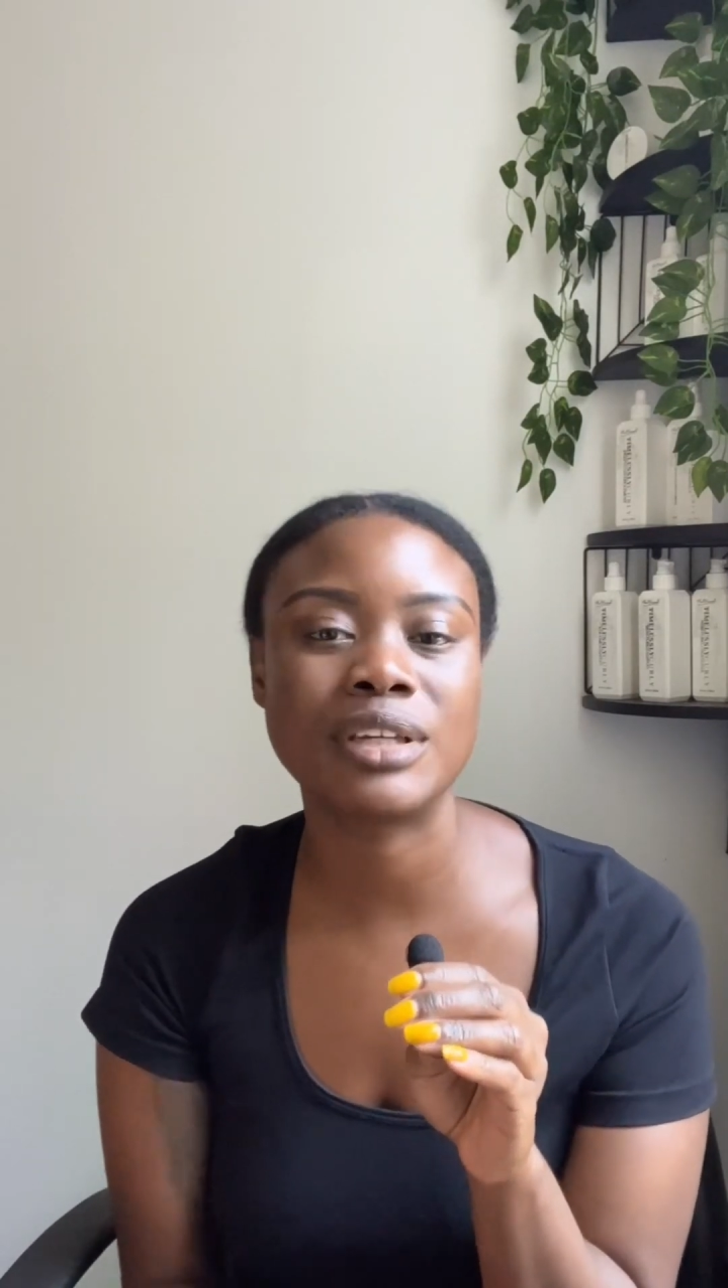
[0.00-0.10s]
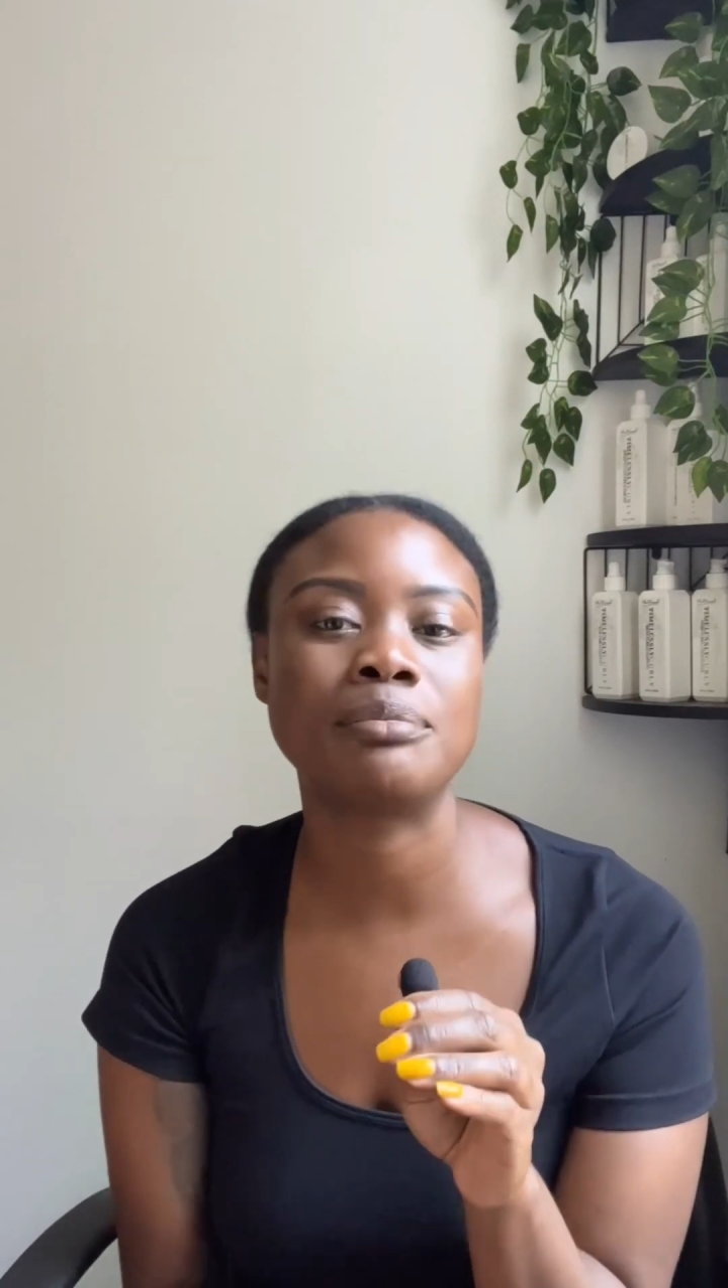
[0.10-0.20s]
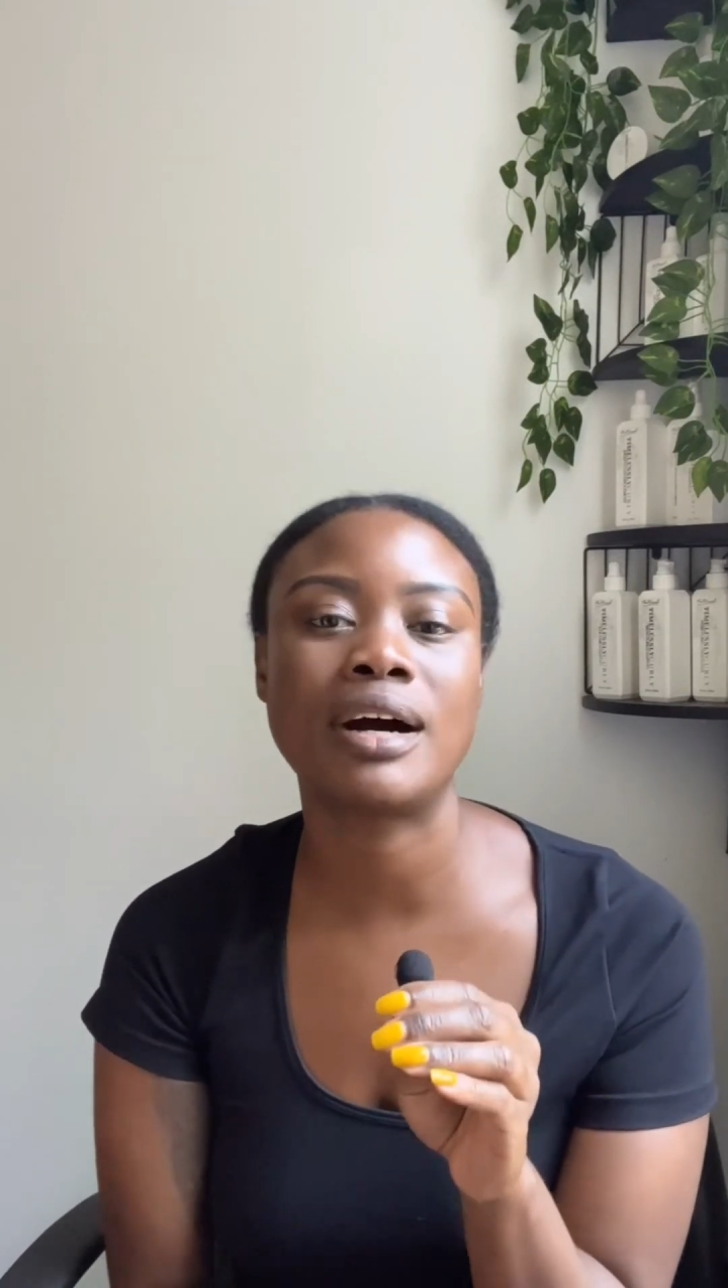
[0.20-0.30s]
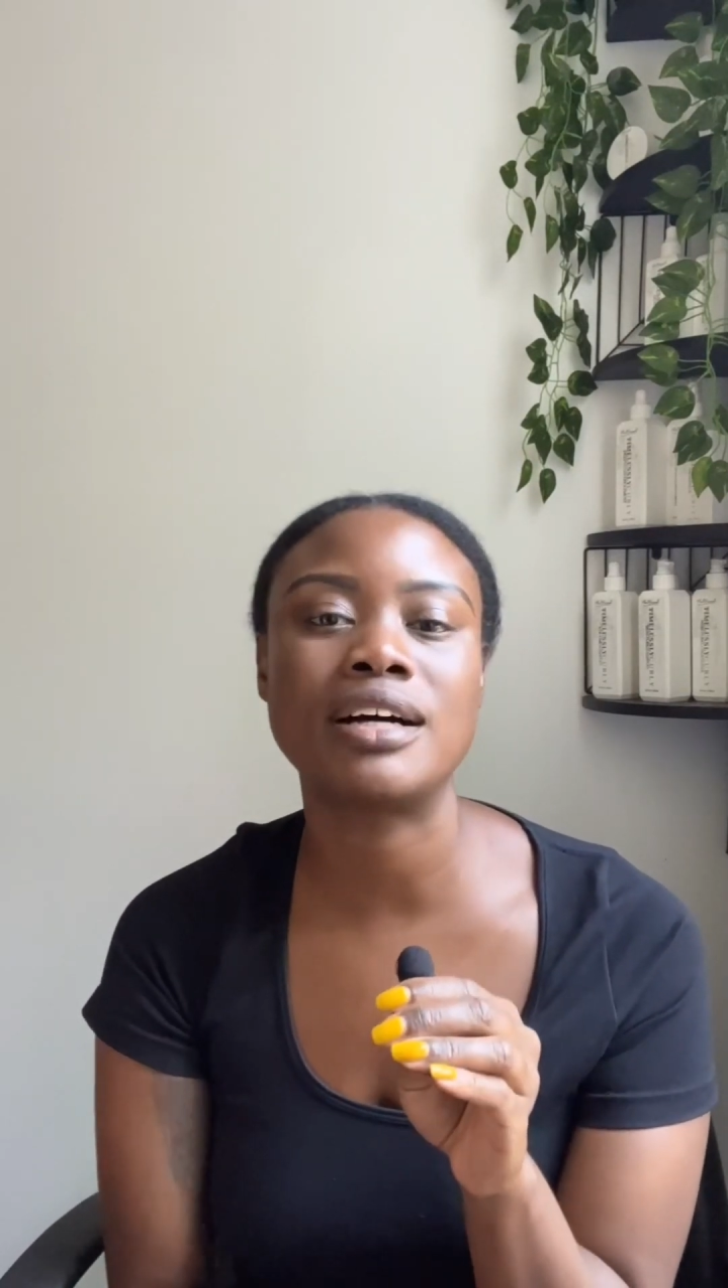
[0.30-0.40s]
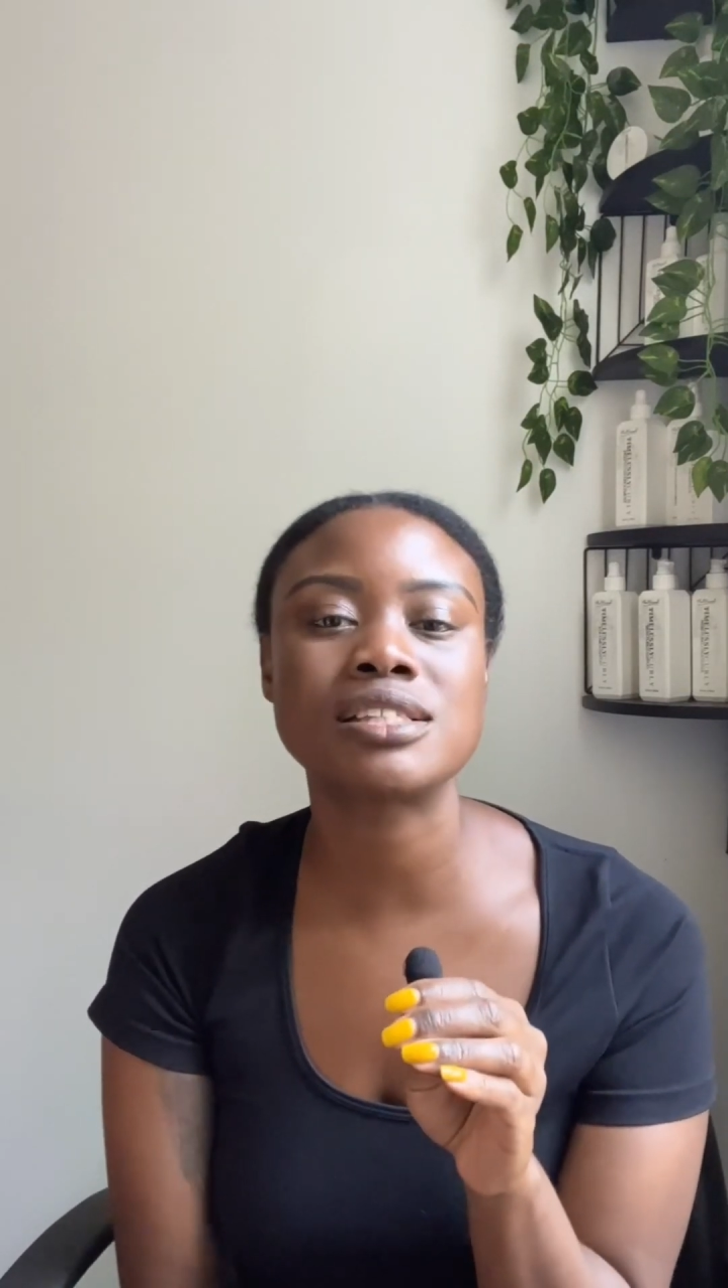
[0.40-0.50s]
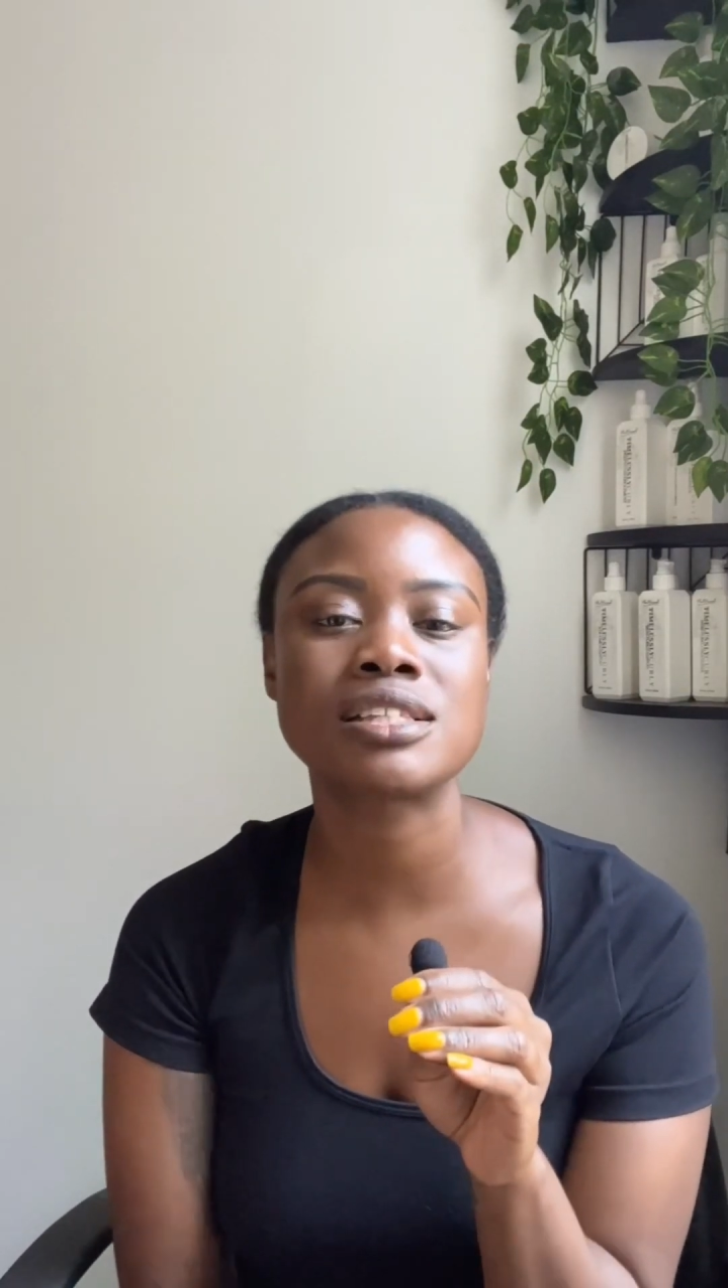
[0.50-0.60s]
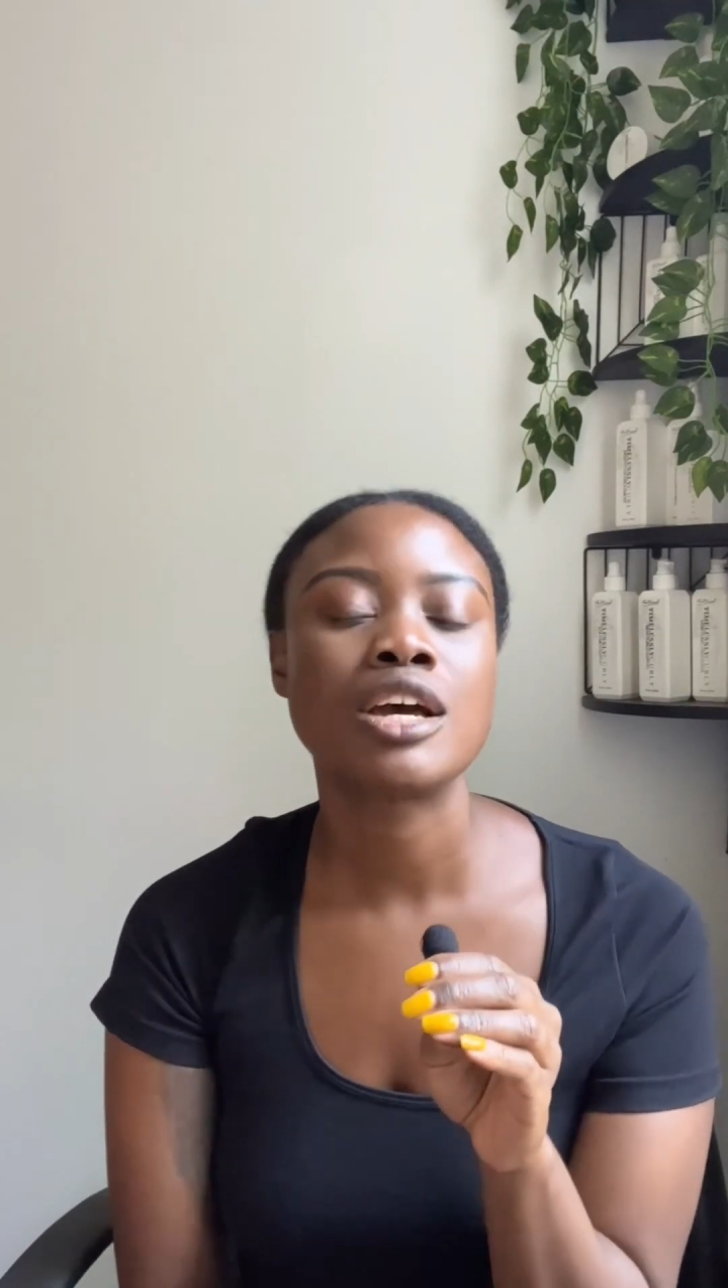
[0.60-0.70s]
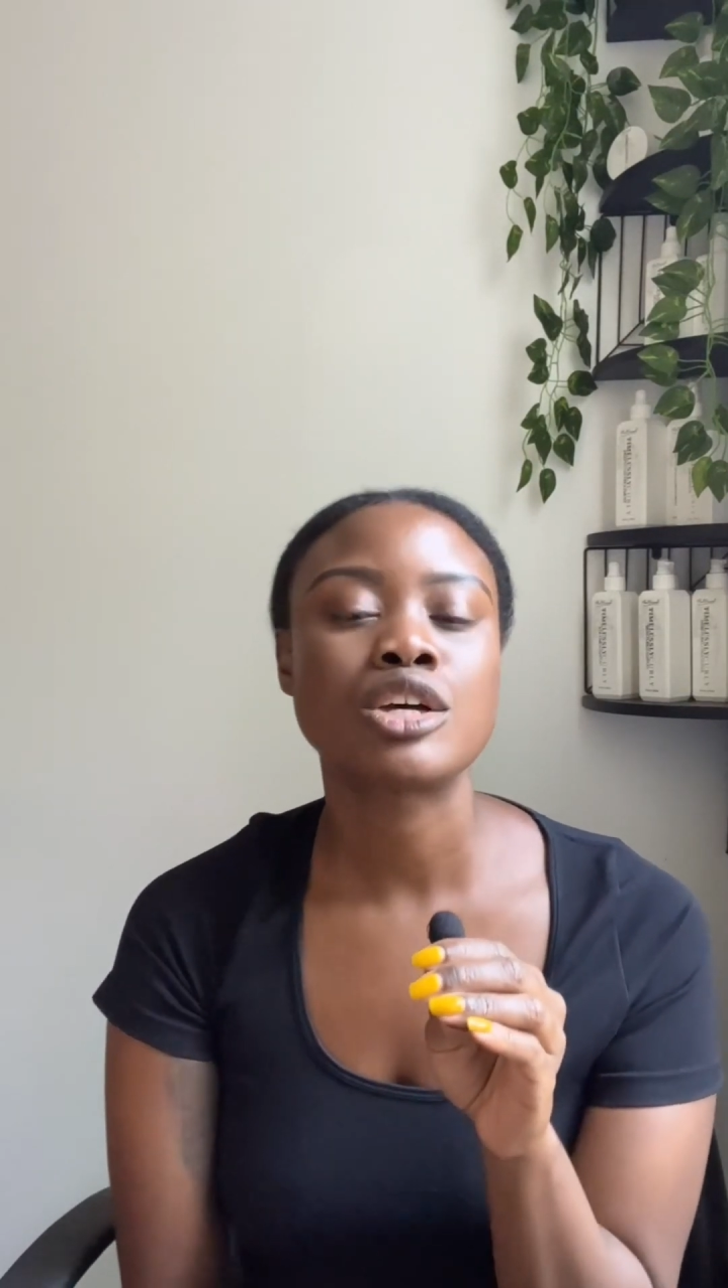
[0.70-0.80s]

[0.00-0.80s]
months,